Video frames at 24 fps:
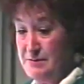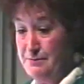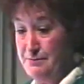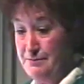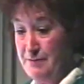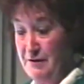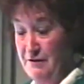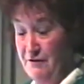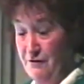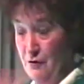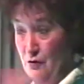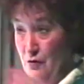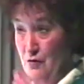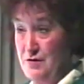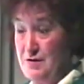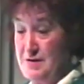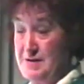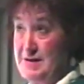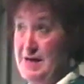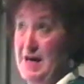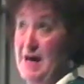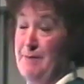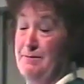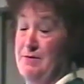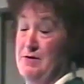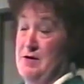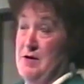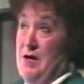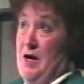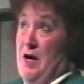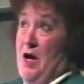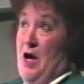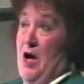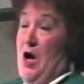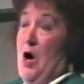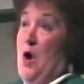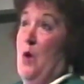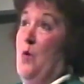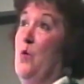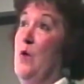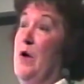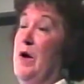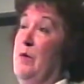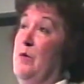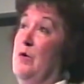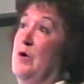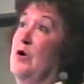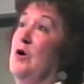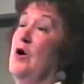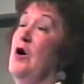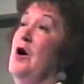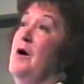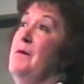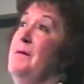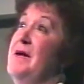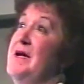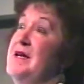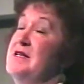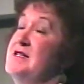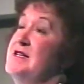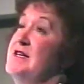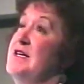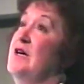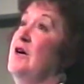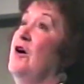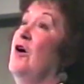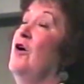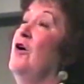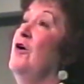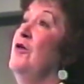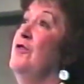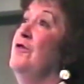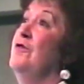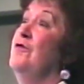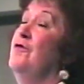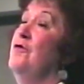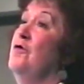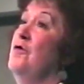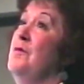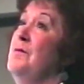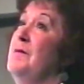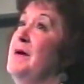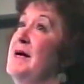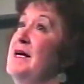just before this happened, we were commenting on the